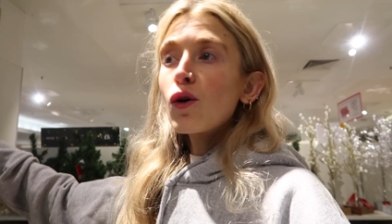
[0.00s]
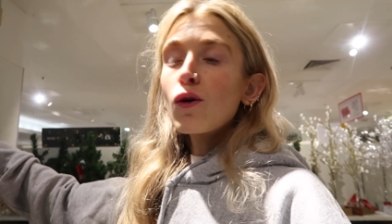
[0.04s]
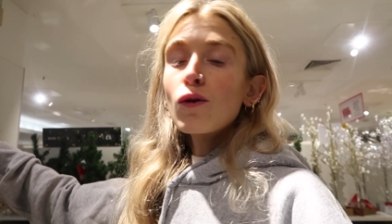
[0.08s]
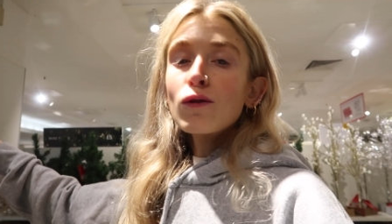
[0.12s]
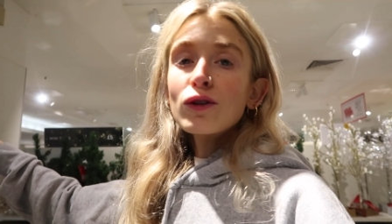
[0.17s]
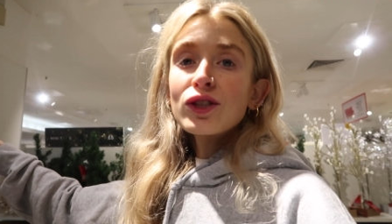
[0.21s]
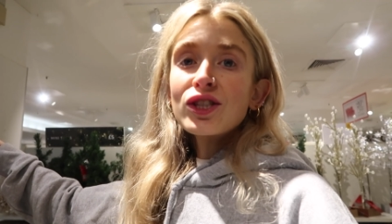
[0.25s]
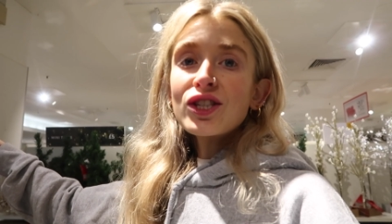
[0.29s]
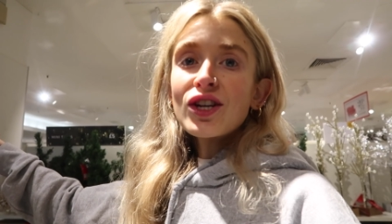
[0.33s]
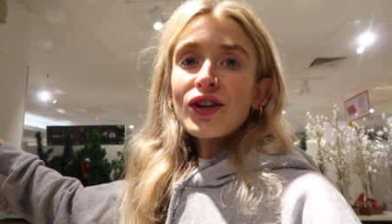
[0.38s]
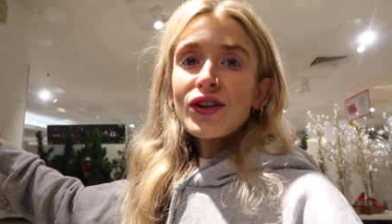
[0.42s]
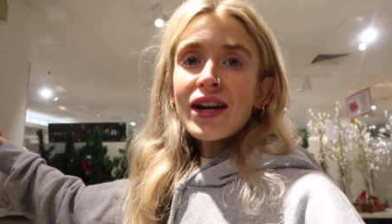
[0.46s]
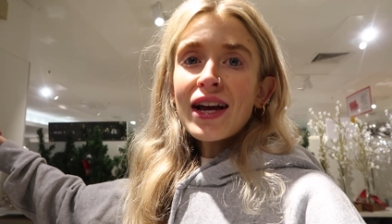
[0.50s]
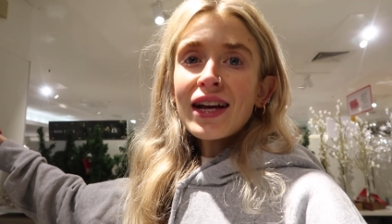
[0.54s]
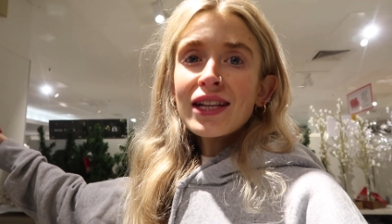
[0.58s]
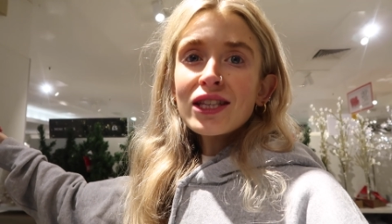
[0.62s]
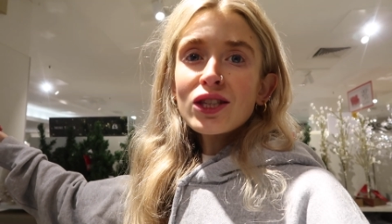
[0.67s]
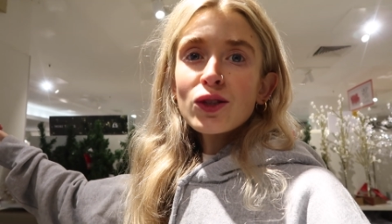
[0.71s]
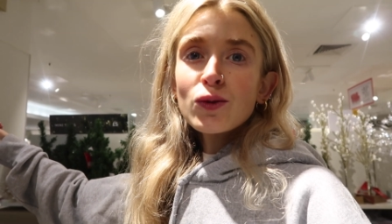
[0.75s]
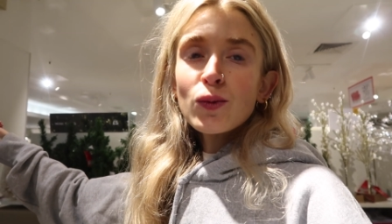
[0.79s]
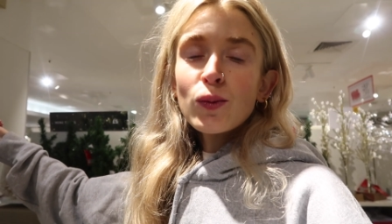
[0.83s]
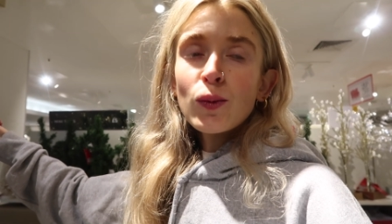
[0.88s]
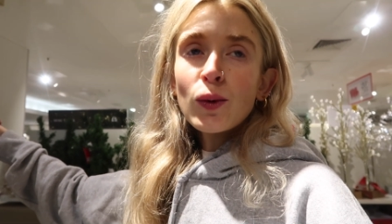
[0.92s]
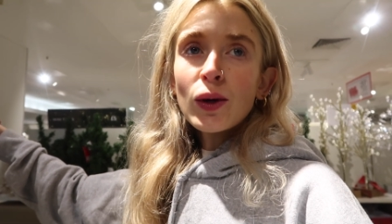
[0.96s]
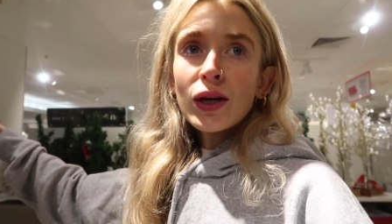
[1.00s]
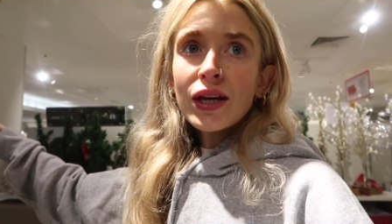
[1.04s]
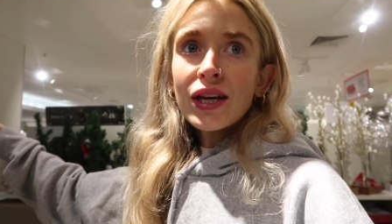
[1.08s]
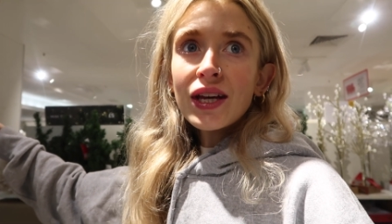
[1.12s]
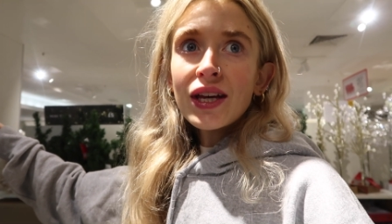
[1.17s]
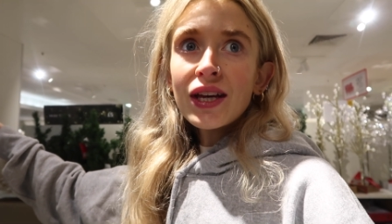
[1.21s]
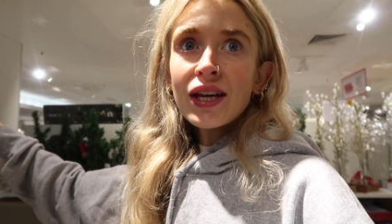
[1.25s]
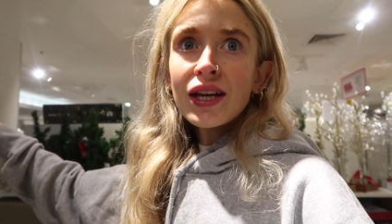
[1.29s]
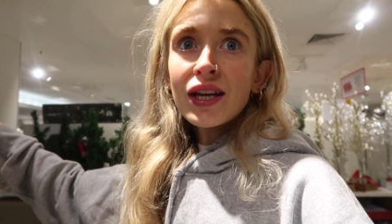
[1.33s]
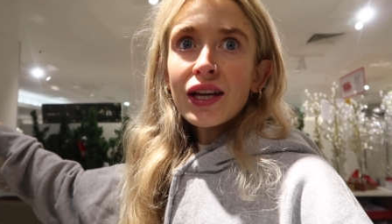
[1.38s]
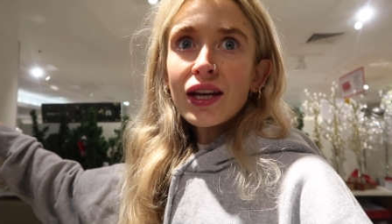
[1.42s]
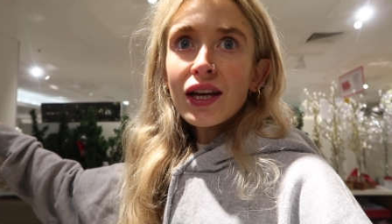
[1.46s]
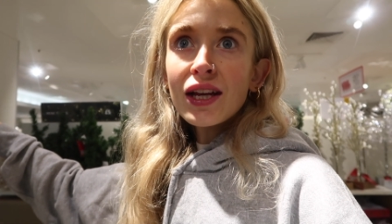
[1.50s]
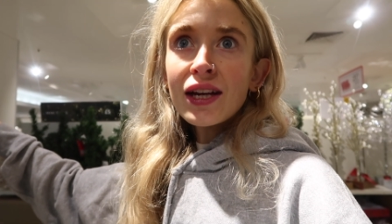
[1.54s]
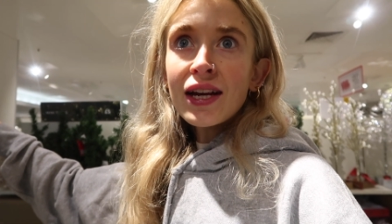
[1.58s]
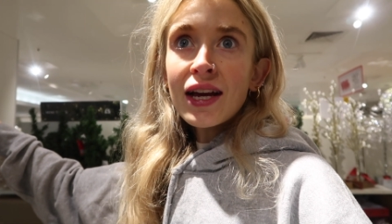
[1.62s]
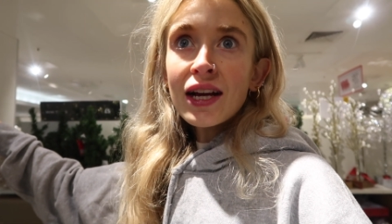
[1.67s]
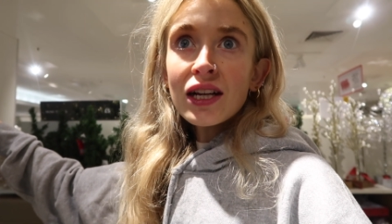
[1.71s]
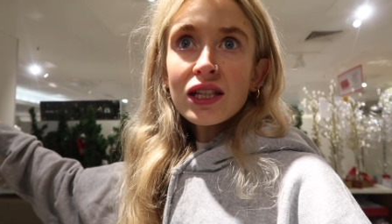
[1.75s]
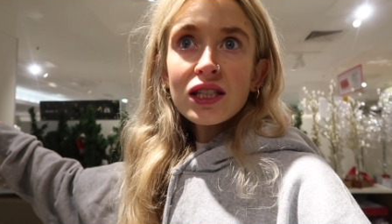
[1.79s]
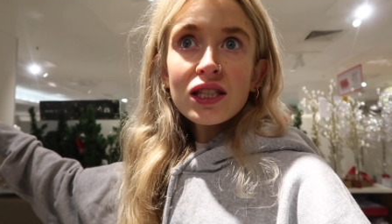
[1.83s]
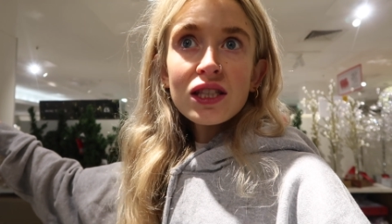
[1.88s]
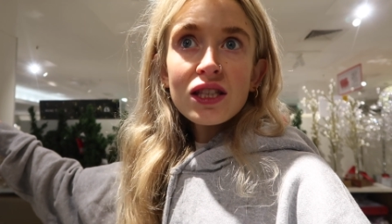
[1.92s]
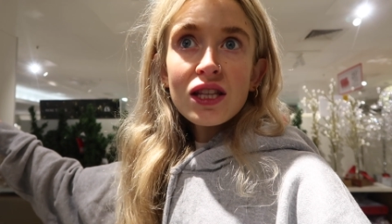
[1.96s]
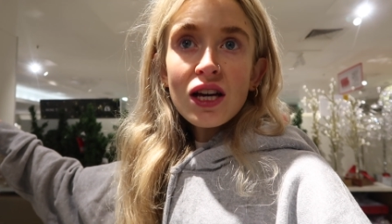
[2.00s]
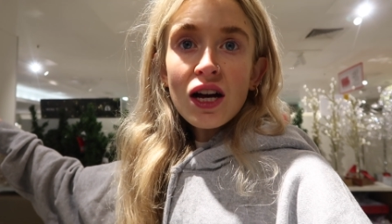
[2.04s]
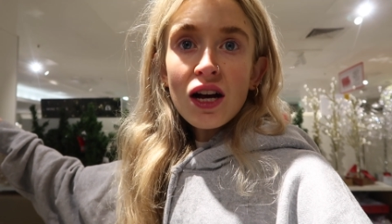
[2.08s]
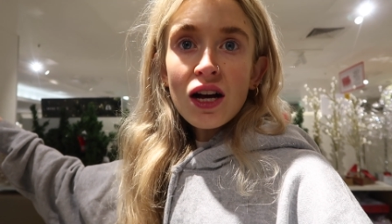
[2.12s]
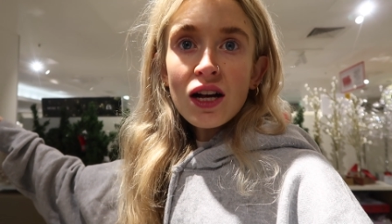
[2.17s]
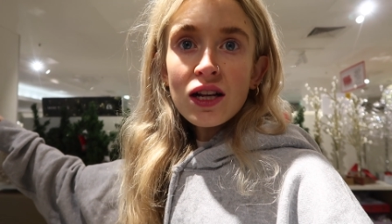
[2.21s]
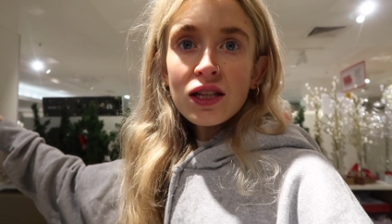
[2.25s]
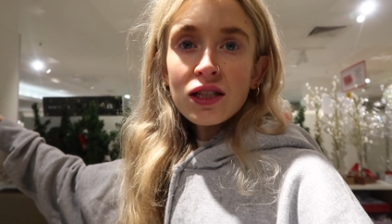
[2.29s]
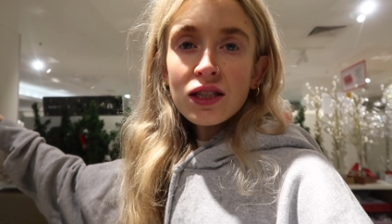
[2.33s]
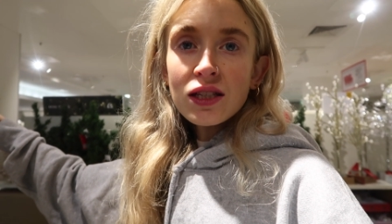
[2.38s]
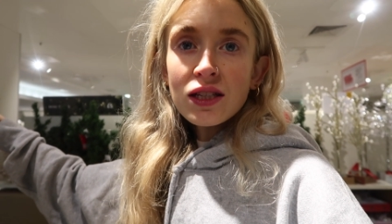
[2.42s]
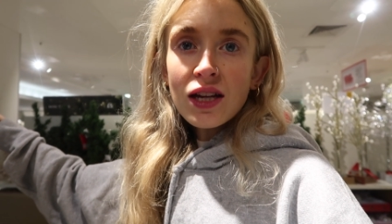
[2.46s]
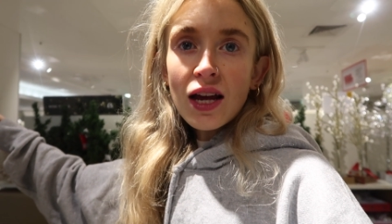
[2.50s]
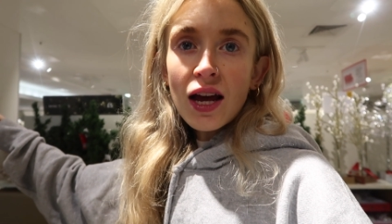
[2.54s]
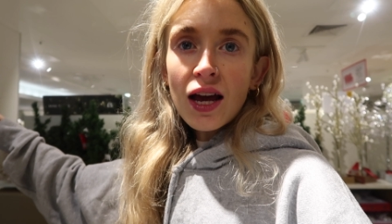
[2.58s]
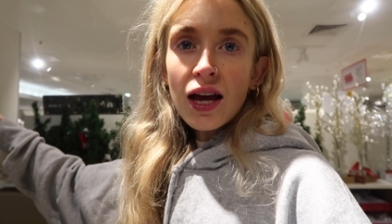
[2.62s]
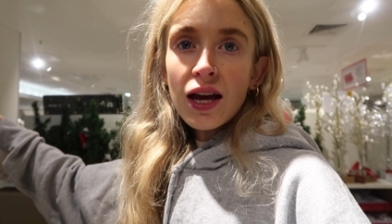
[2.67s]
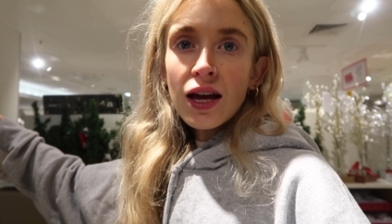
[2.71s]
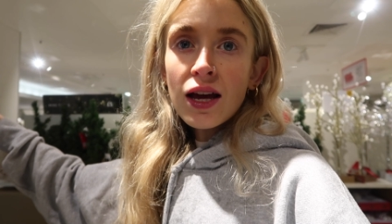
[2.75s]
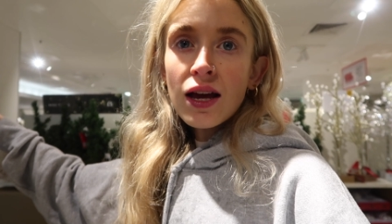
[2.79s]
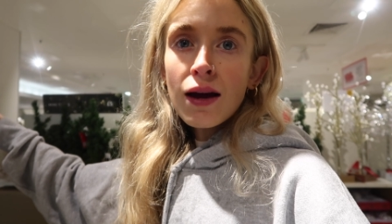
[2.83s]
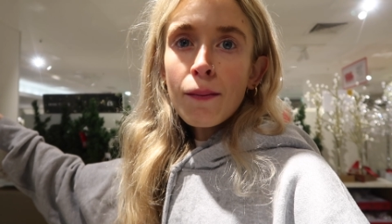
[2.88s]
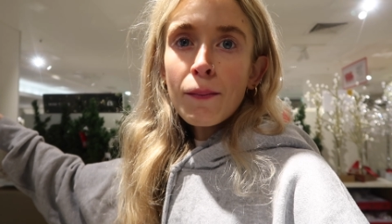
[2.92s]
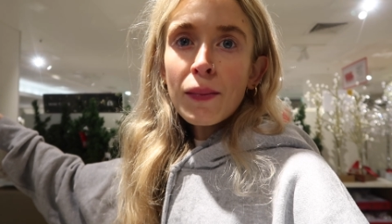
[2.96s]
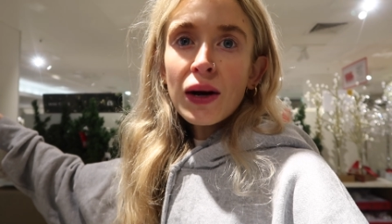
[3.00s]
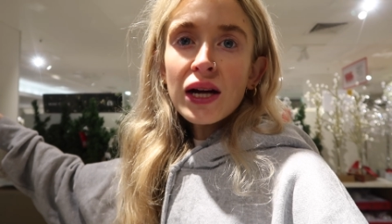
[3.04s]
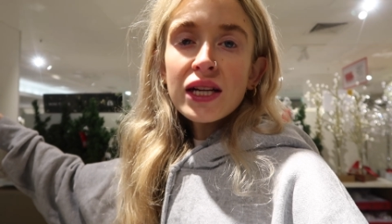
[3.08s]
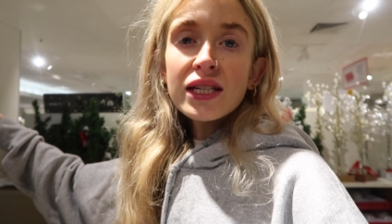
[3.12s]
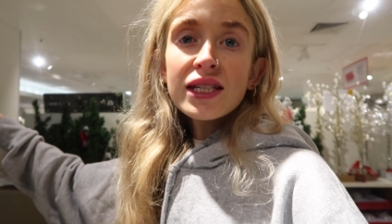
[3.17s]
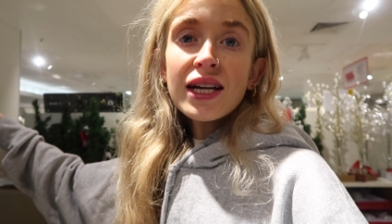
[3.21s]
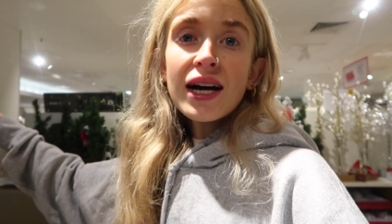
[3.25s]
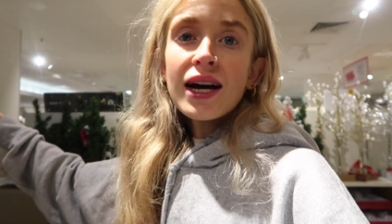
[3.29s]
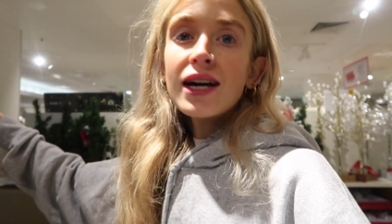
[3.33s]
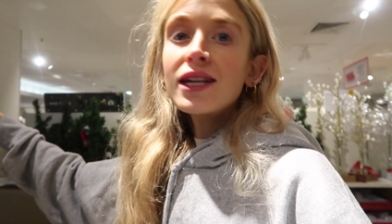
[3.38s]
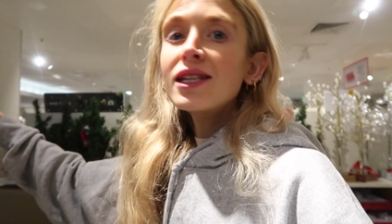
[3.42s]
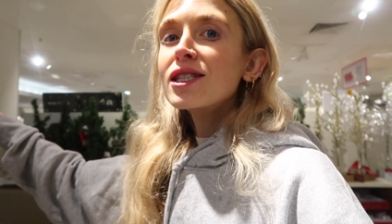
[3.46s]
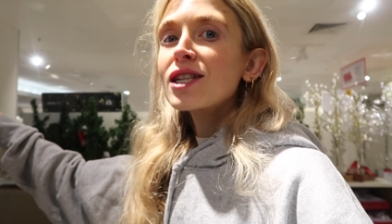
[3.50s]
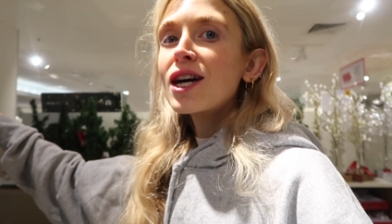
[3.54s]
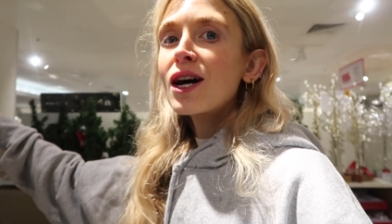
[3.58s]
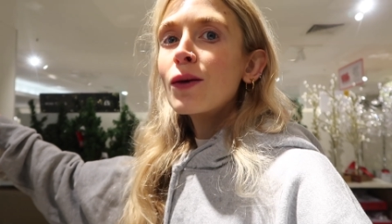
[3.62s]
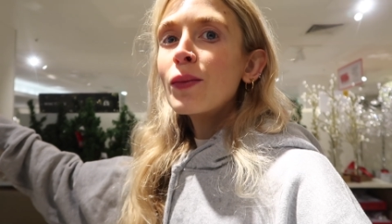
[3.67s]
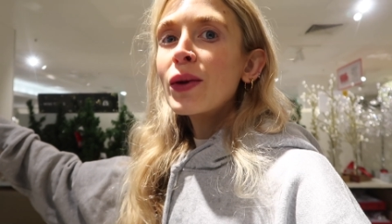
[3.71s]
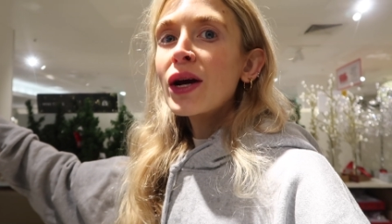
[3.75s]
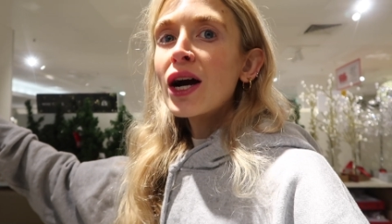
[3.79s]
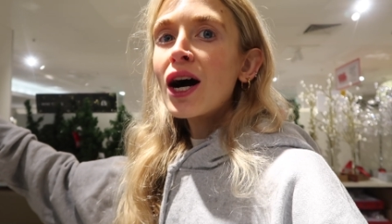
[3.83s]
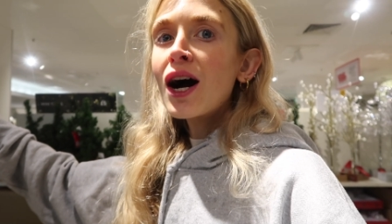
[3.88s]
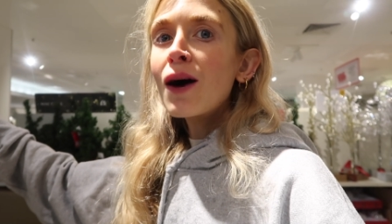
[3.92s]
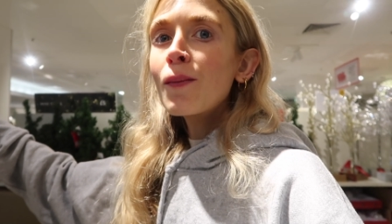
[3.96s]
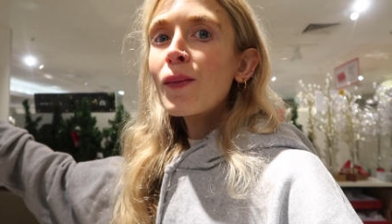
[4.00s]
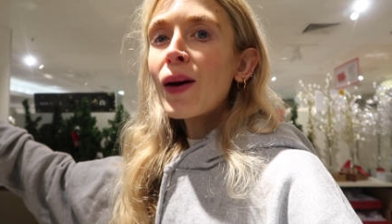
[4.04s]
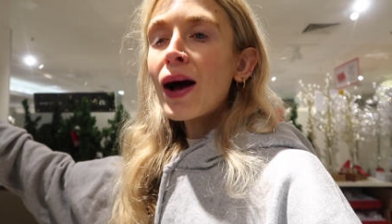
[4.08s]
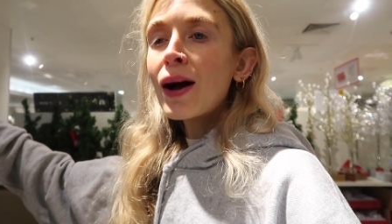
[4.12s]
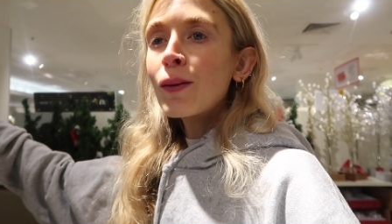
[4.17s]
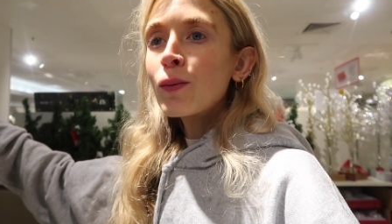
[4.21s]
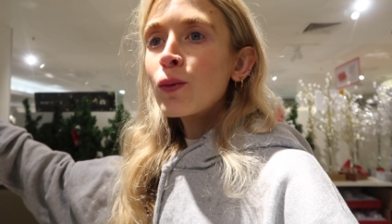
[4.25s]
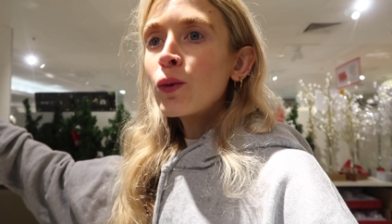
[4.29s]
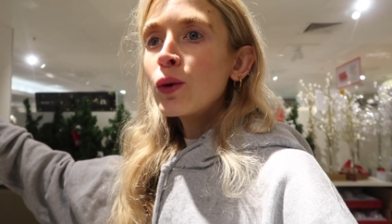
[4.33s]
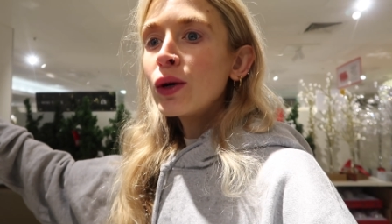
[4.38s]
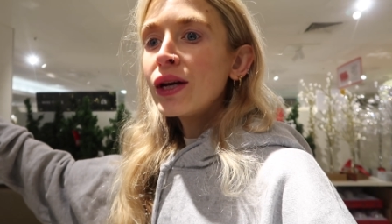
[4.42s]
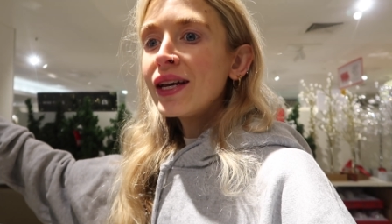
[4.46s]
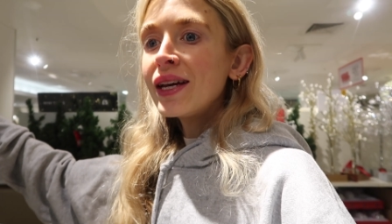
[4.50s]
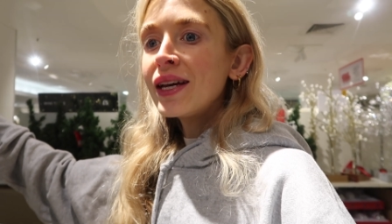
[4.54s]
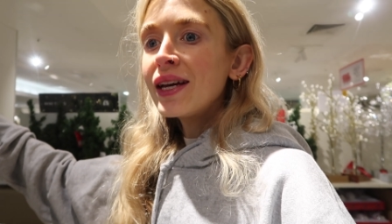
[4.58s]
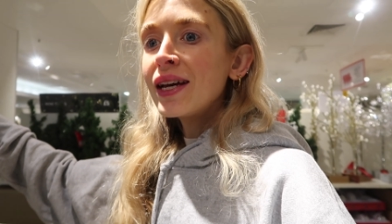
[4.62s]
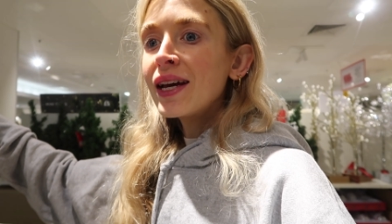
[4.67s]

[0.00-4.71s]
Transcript: also next week next Thursday my dad is coming up and we